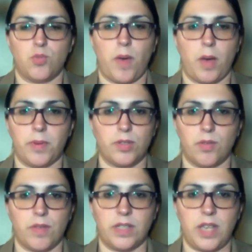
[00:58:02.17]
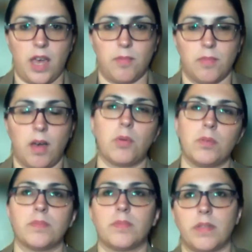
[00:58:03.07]
Newspaper yeah, yeah, does yeah. the same. Oh,
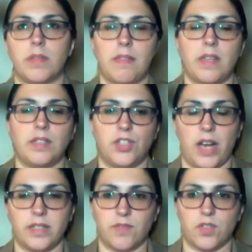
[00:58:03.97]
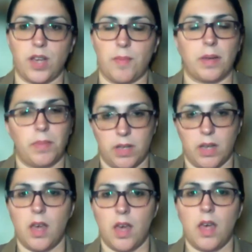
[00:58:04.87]
well, they they charge for something, but
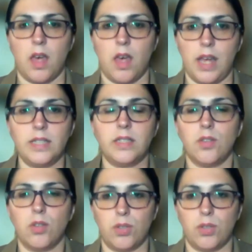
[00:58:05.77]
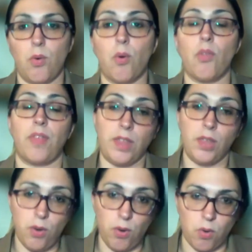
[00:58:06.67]
it's not new. The
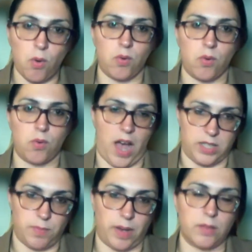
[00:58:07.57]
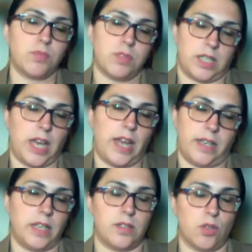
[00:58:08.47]
new aspect, which
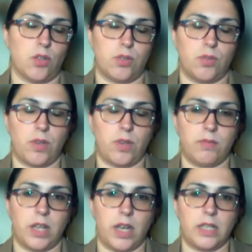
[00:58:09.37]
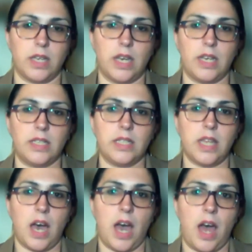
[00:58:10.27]
again it's not new nowadays, is
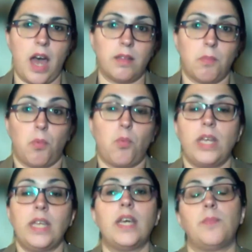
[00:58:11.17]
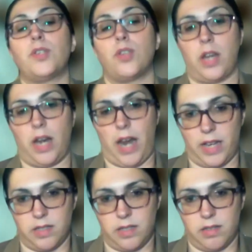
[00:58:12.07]
that we get
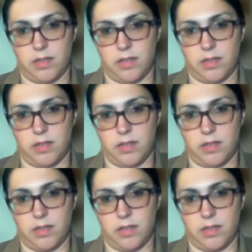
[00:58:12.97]
personalized.